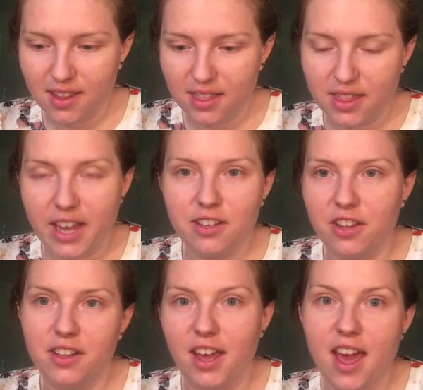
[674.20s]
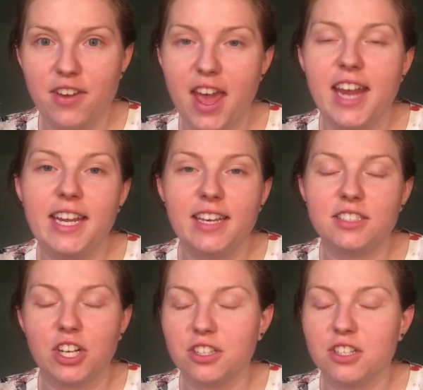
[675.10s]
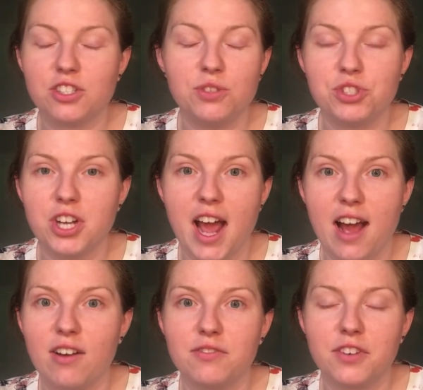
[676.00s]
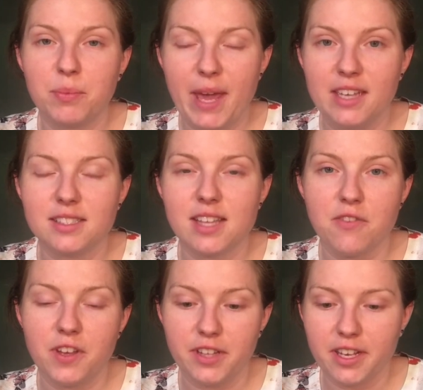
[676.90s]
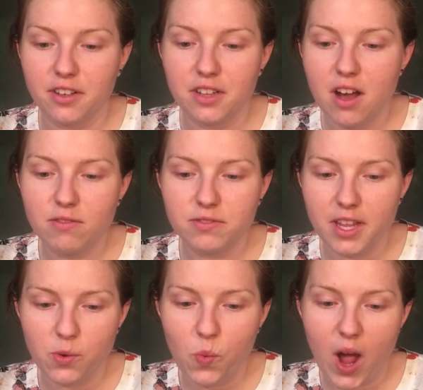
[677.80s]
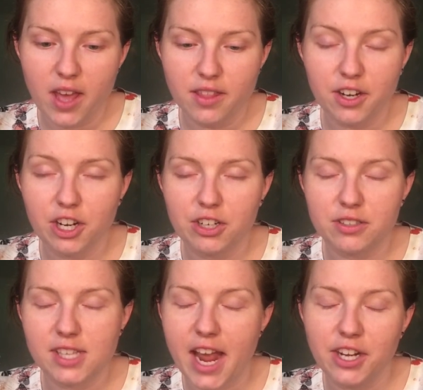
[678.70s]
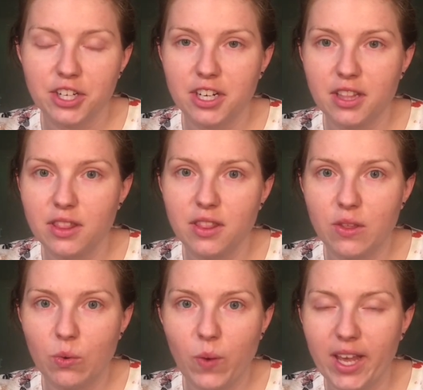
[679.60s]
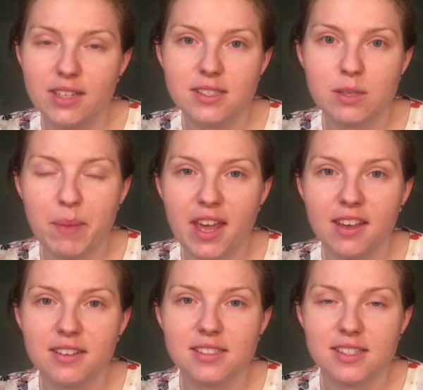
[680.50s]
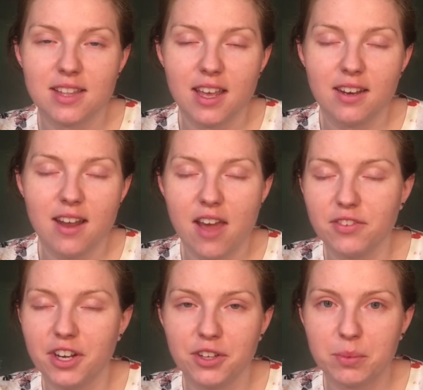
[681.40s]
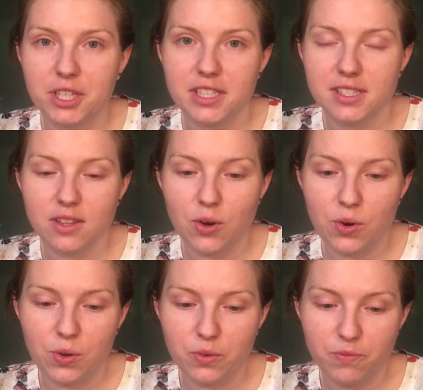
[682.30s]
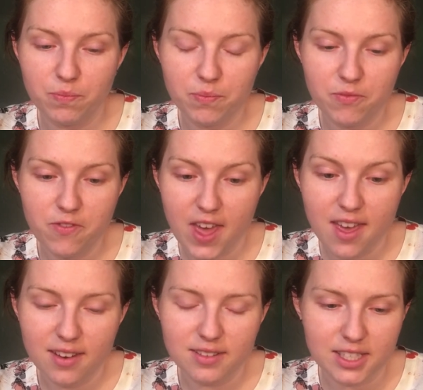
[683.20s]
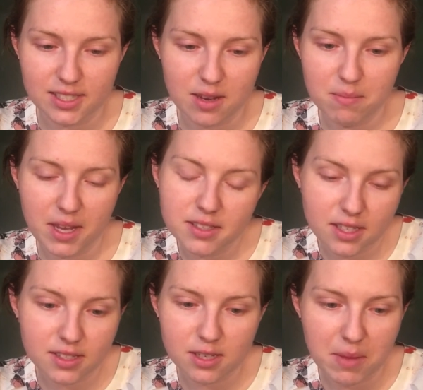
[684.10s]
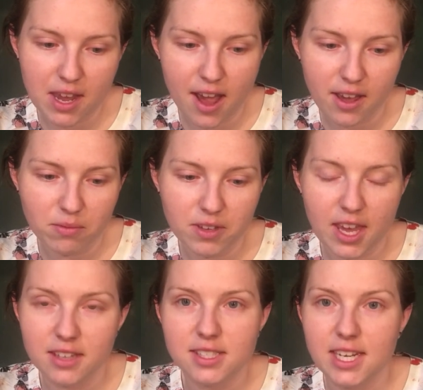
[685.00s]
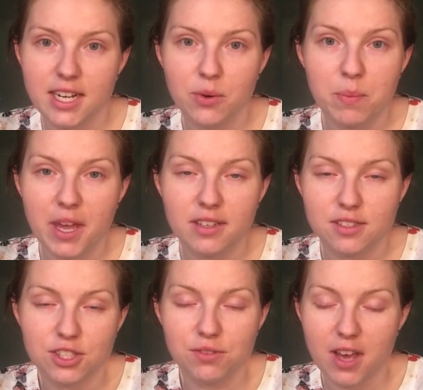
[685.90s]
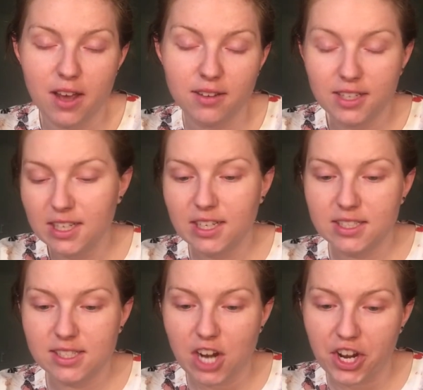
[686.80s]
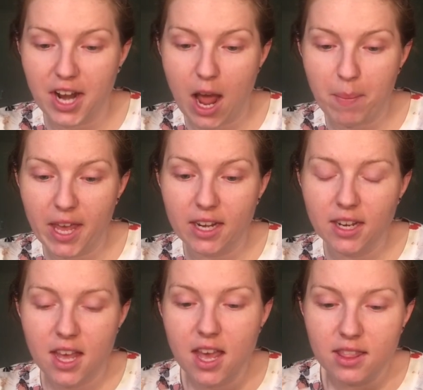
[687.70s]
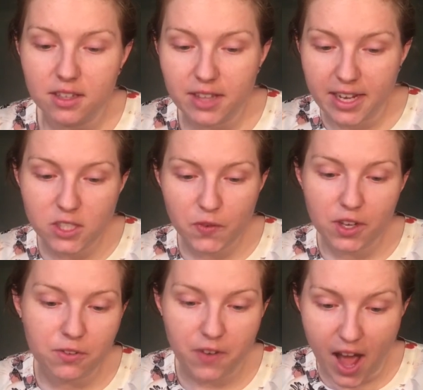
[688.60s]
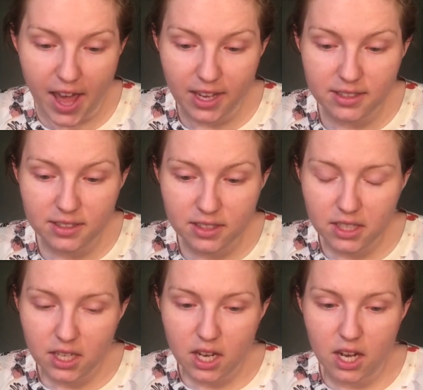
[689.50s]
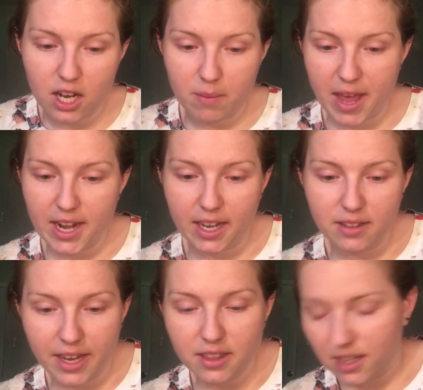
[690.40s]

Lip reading: They, like, $88, you should have pants that fit like a glove. Like, why they're tighter in the waistband than every other place in the whole fit doesn't make sense to me. I can't stand it when pants do that. It's not gonna happen. The legs feel fine. And I like